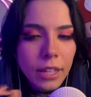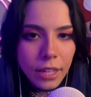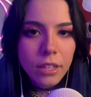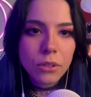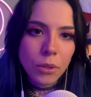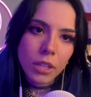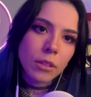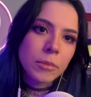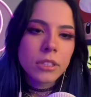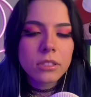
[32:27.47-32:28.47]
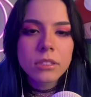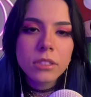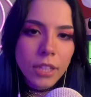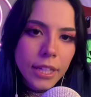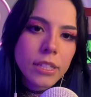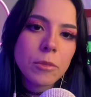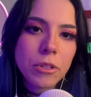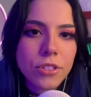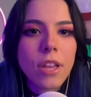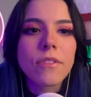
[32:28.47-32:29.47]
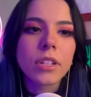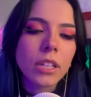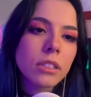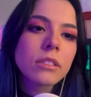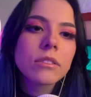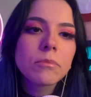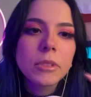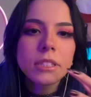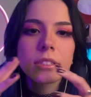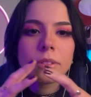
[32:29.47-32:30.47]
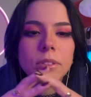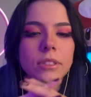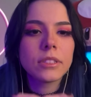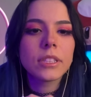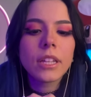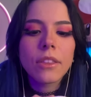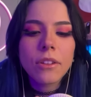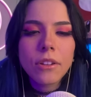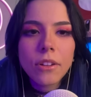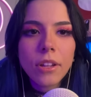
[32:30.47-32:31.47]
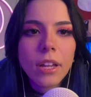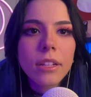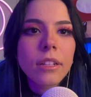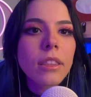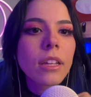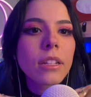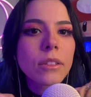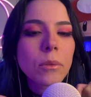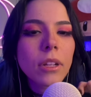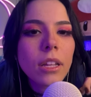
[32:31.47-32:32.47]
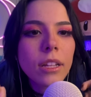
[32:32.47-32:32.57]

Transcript: and Gudetama and Persephone. Mix those all together, and that is what